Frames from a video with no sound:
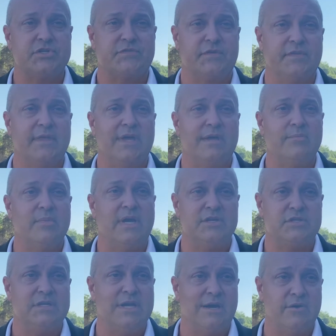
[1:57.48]
for them. I
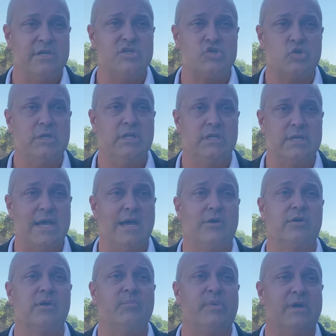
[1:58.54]
see how he's treated now
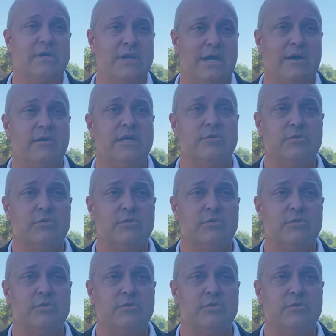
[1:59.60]
compared to how he